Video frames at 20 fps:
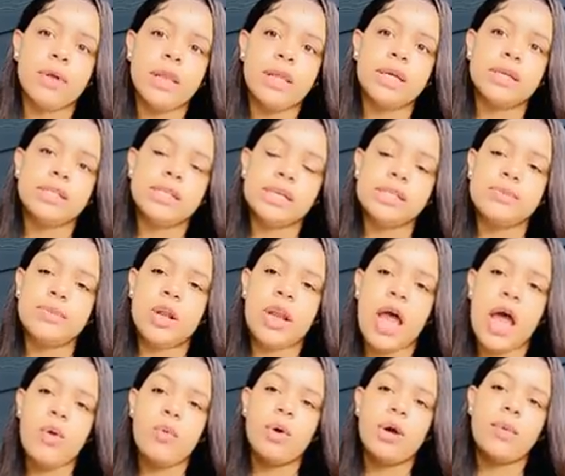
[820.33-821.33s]
a testimony.
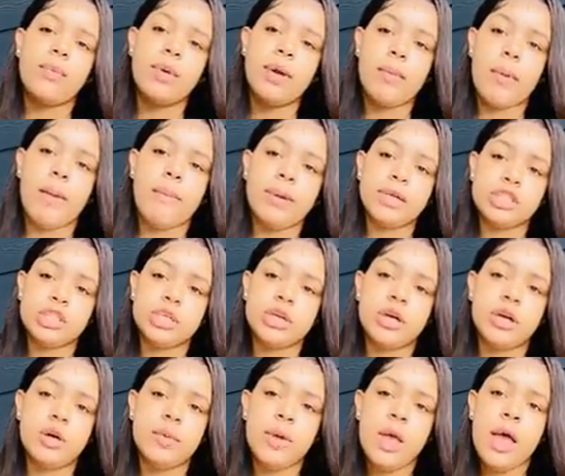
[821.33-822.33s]
I would put my picture
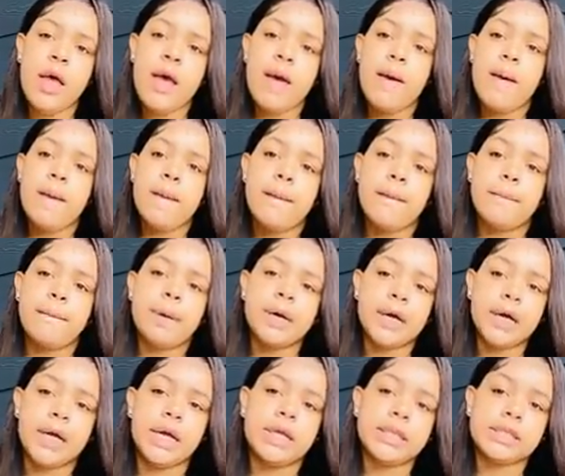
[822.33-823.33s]
up,
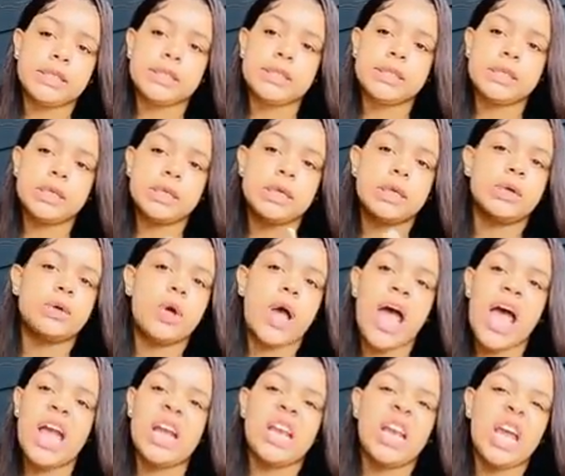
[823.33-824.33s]
but
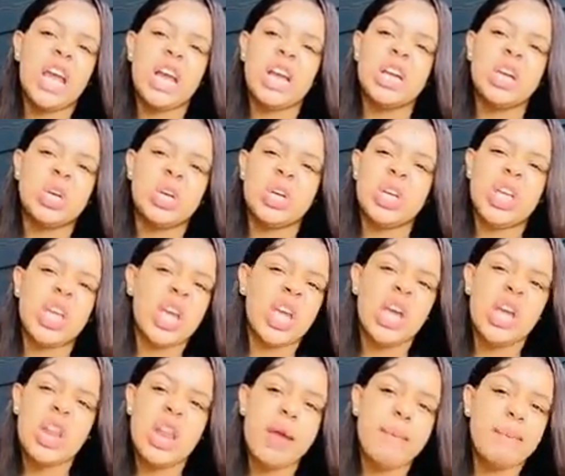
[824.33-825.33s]
I ain't that good
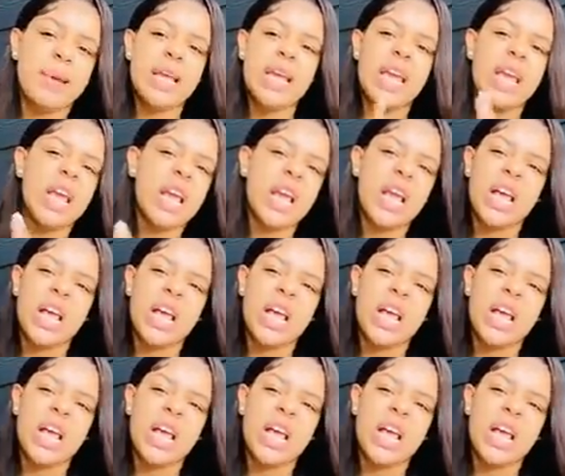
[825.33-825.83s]
yet. Let me get a